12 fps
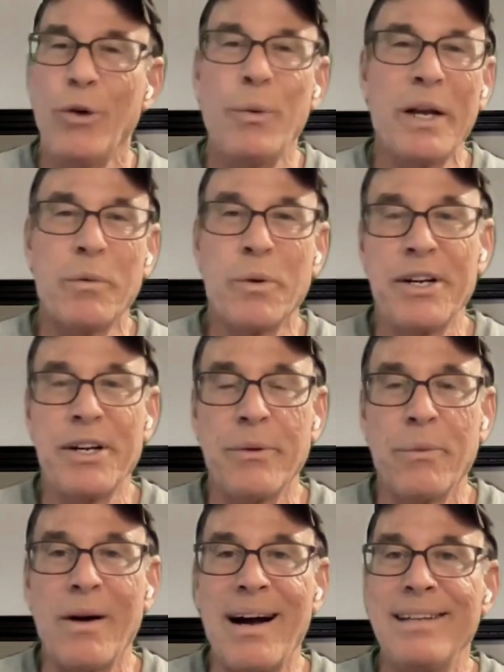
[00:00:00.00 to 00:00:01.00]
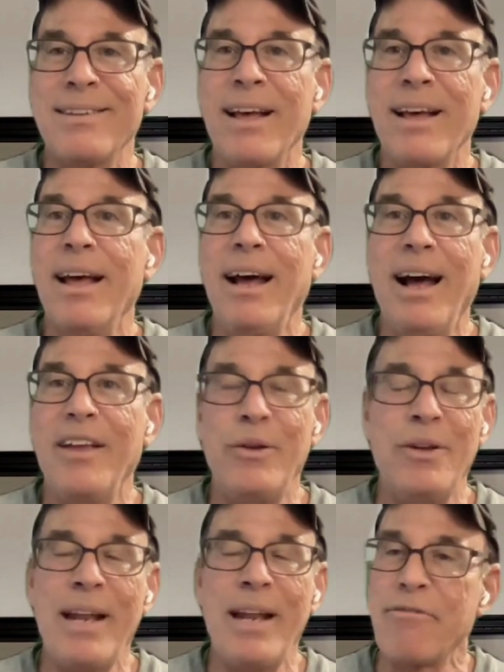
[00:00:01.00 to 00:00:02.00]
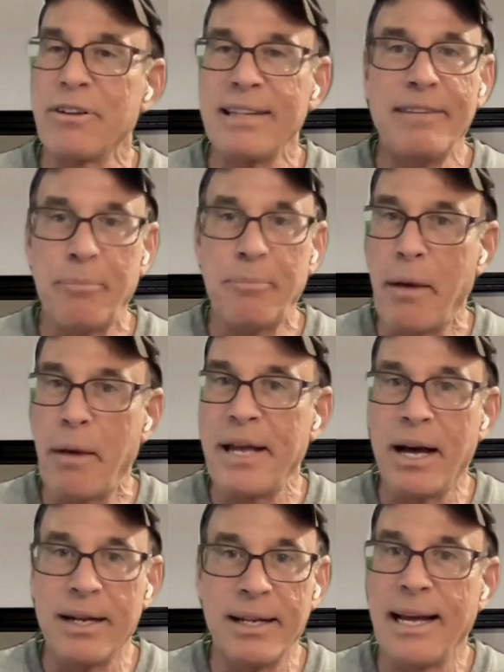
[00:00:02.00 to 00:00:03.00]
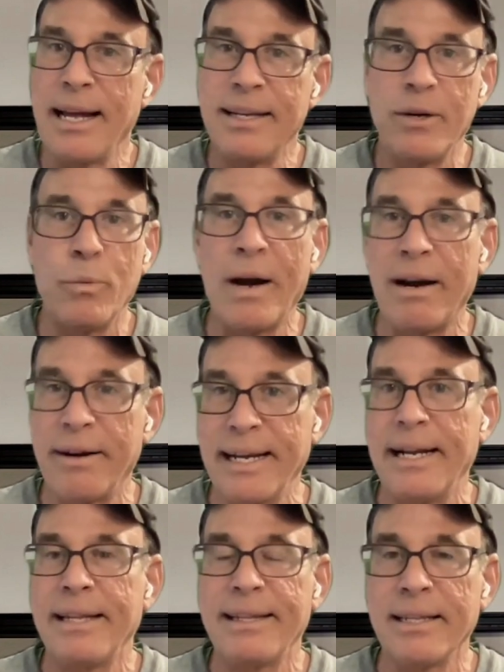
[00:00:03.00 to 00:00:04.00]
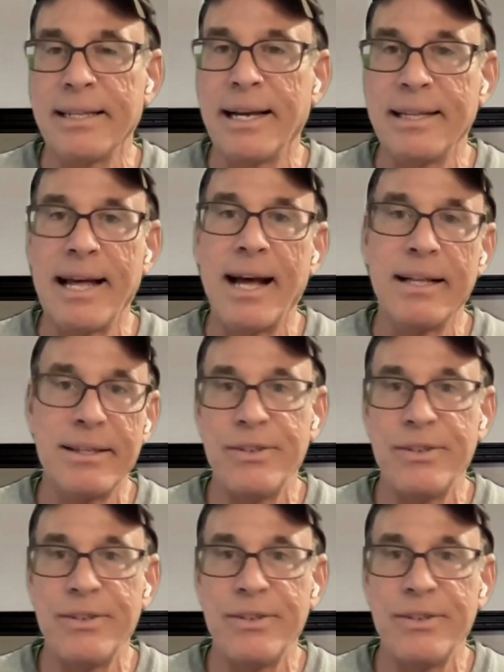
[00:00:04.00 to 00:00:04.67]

Quick word to the wise, never leave a puppy unattended wearing anything like that,